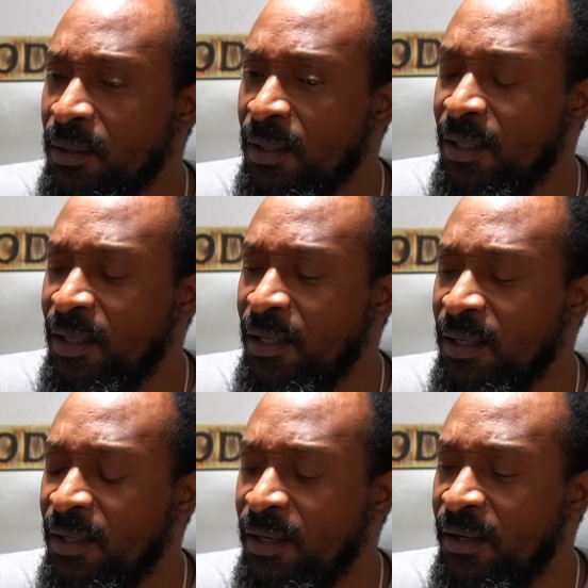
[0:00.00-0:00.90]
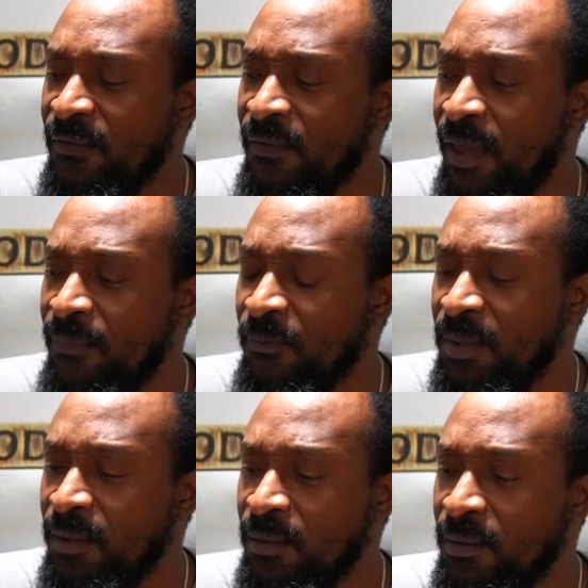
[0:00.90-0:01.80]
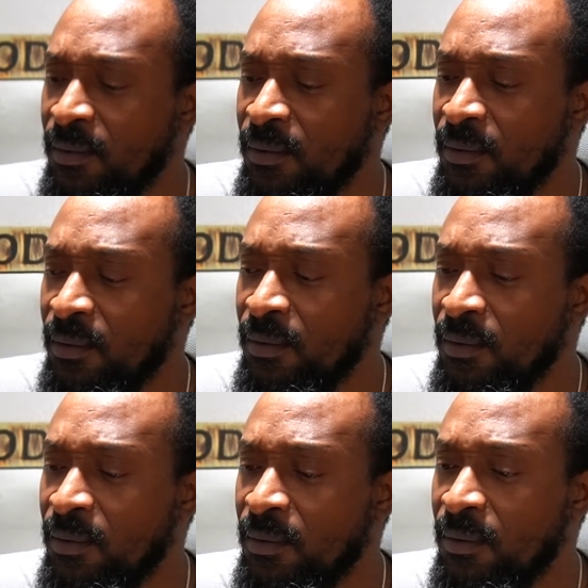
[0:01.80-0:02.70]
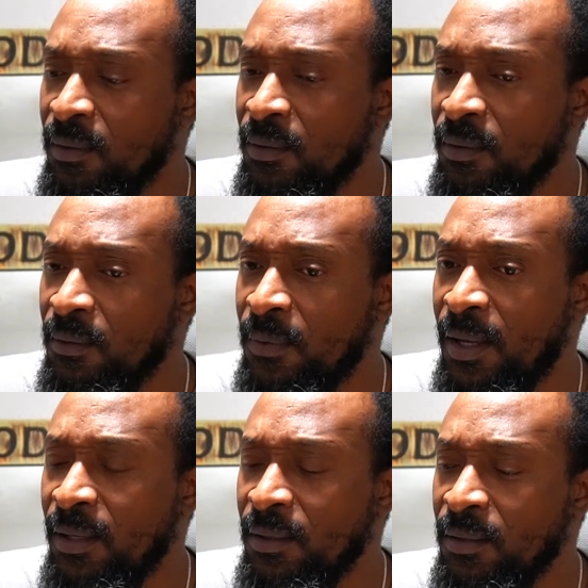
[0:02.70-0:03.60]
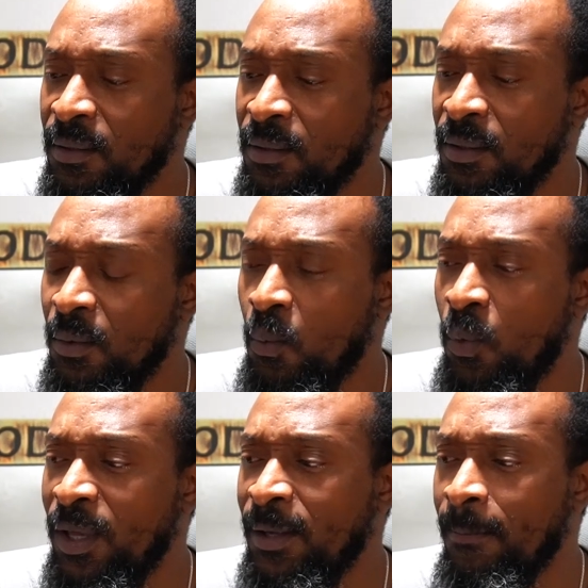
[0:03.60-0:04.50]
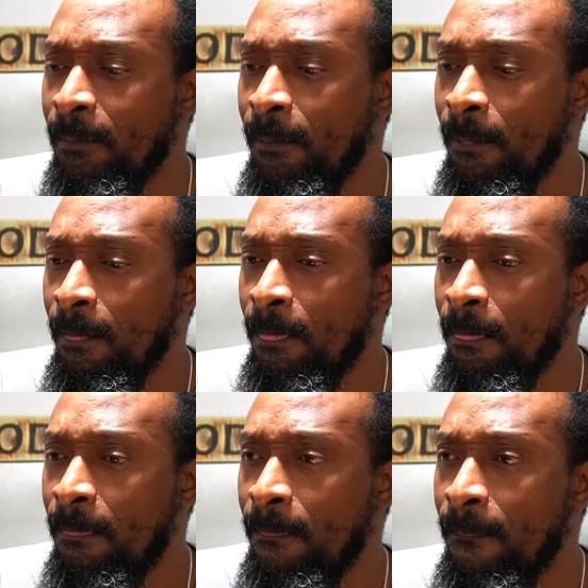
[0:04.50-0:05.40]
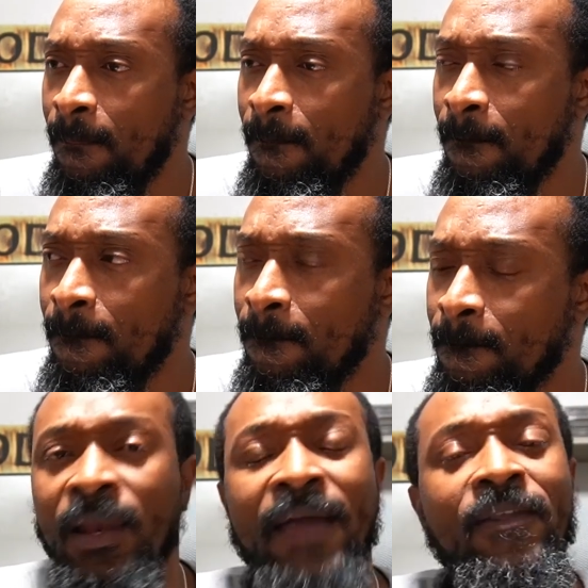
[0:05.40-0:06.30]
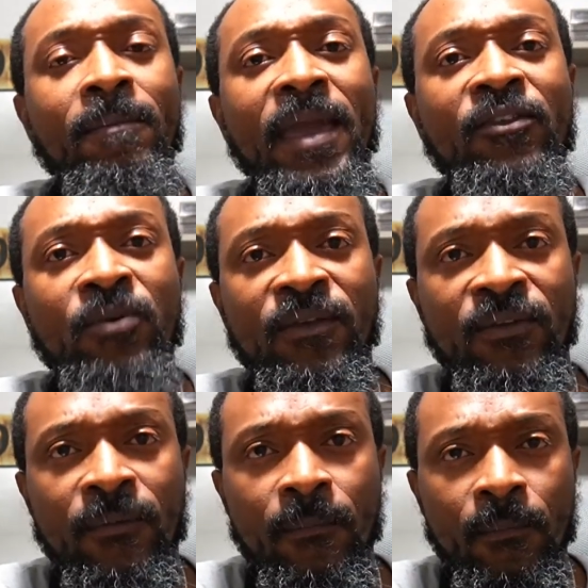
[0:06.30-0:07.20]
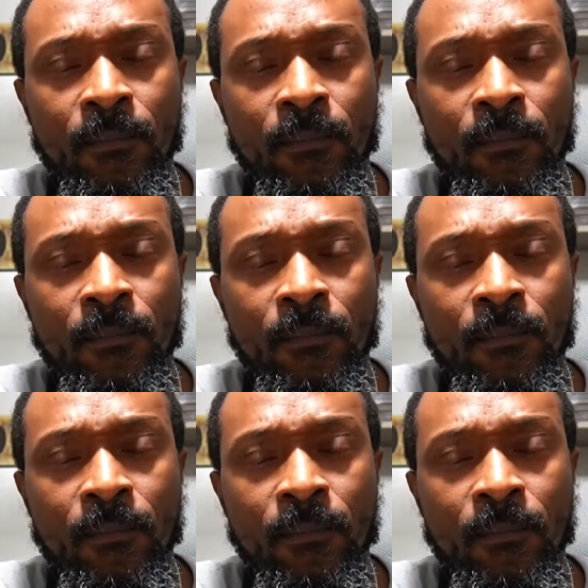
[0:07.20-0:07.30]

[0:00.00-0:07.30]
And then it escaped me. Right? When, like the Matrix,